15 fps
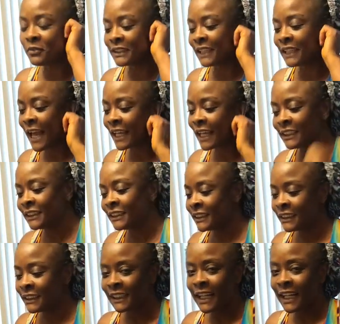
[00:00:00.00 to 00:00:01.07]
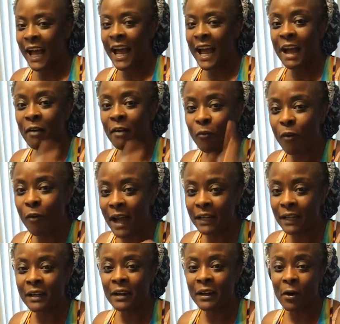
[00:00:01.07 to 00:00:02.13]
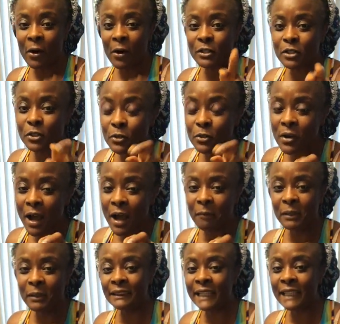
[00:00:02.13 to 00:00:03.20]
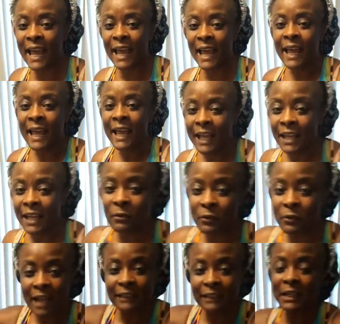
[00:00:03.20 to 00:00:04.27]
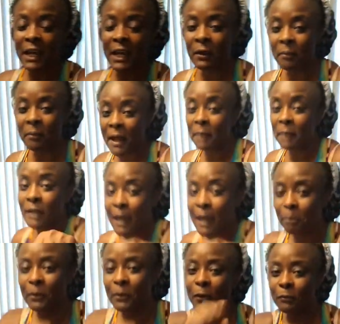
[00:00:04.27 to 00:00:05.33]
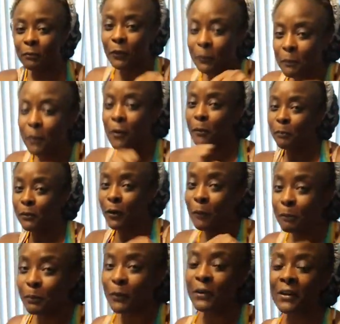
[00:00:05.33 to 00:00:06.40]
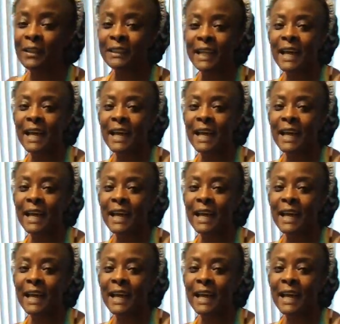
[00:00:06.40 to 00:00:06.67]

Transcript: It's like I have one or two comments there and the rest of everybody be like boom, boom, boom, boom, boom.